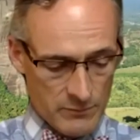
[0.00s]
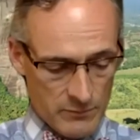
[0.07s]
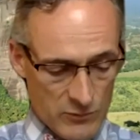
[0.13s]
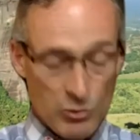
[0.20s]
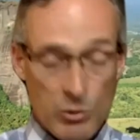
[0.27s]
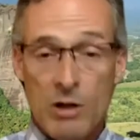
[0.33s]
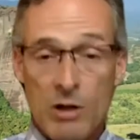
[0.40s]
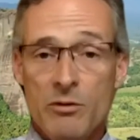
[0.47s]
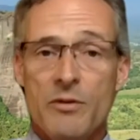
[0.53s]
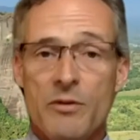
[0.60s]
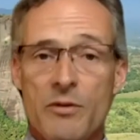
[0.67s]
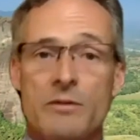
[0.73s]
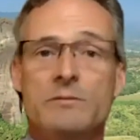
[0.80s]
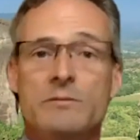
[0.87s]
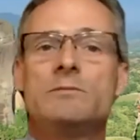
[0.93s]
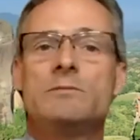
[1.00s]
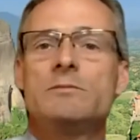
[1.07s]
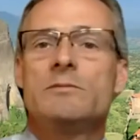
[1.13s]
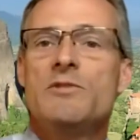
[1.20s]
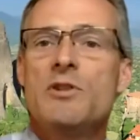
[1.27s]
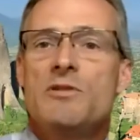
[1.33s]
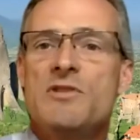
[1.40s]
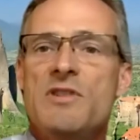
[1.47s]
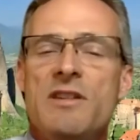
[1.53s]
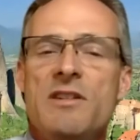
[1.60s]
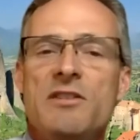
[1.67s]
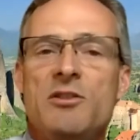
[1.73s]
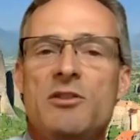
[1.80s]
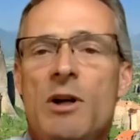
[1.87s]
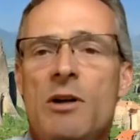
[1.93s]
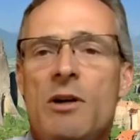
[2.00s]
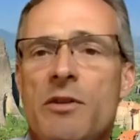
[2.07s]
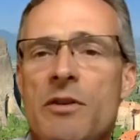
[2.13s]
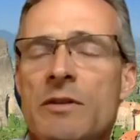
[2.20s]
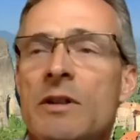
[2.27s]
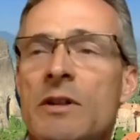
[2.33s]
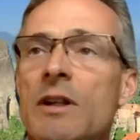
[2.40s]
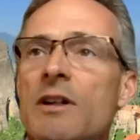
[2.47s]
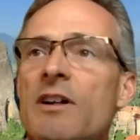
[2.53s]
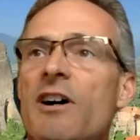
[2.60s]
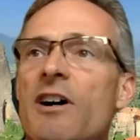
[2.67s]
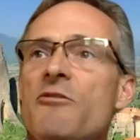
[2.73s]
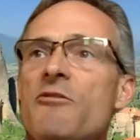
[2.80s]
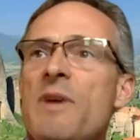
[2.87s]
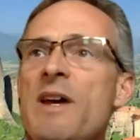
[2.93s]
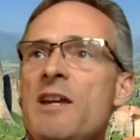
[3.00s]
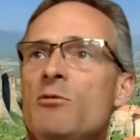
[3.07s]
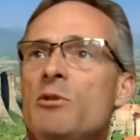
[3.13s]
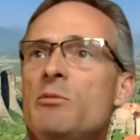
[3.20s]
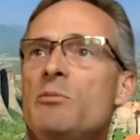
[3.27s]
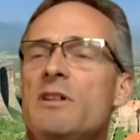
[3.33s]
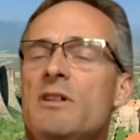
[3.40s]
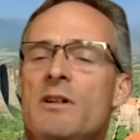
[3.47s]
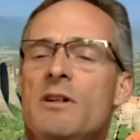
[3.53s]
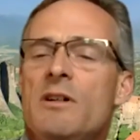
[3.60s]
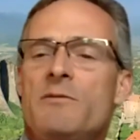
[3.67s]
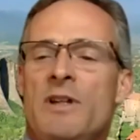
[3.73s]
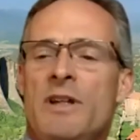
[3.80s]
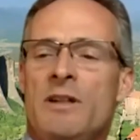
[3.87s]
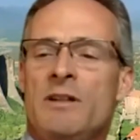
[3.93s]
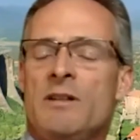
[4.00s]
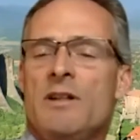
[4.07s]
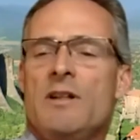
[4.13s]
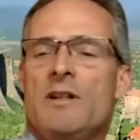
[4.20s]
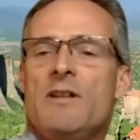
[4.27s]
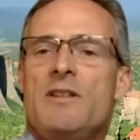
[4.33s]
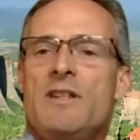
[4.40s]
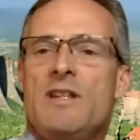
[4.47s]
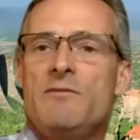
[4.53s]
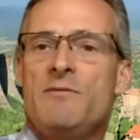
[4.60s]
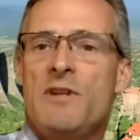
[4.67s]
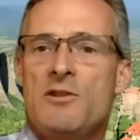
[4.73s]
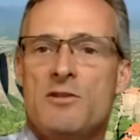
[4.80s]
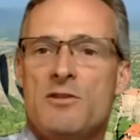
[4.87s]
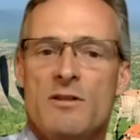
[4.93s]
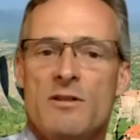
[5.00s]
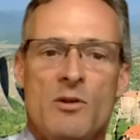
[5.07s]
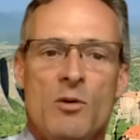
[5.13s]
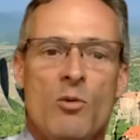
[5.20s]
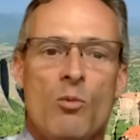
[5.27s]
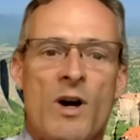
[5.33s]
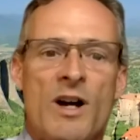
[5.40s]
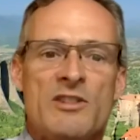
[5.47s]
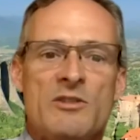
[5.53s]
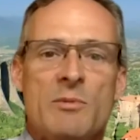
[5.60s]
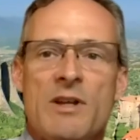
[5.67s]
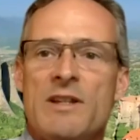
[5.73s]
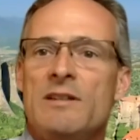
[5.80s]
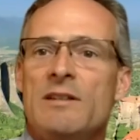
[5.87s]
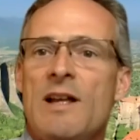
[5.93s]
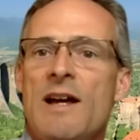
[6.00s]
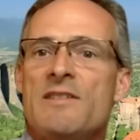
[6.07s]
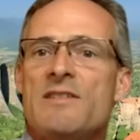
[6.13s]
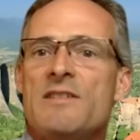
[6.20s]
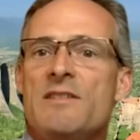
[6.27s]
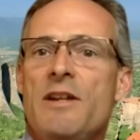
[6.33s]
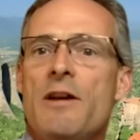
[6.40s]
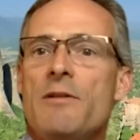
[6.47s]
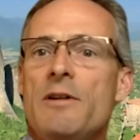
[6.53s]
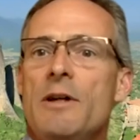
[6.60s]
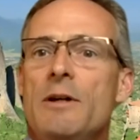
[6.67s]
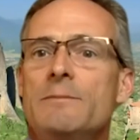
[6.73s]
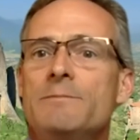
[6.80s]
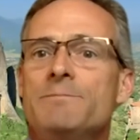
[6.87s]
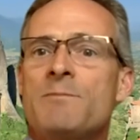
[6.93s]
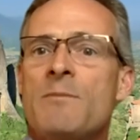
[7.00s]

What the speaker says: 12th, Tuesday the 12th of May. We'll be covering the adventure of the wines by the glass scenario.